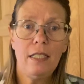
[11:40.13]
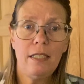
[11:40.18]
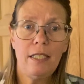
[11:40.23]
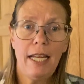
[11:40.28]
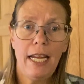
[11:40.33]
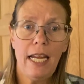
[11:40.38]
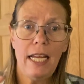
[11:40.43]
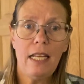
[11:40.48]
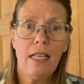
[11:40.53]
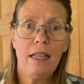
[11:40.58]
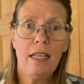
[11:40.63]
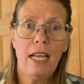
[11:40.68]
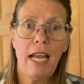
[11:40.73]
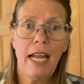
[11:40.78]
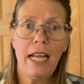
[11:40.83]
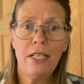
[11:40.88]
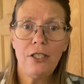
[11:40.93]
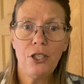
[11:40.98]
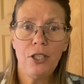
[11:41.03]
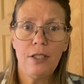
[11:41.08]
take
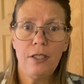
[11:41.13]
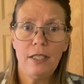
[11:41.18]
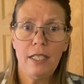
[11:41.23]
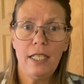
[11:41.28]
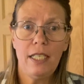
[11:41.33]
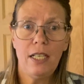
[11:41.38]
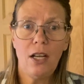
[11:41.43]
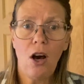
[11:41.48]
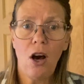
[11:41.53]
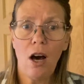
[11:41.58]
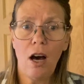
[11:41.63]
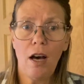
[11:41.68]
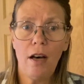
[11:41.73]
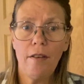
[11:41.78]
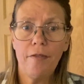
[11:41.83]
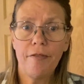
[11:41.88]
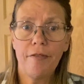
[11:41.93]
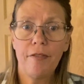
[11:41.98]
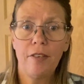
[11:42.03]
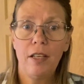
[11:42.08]
the HST off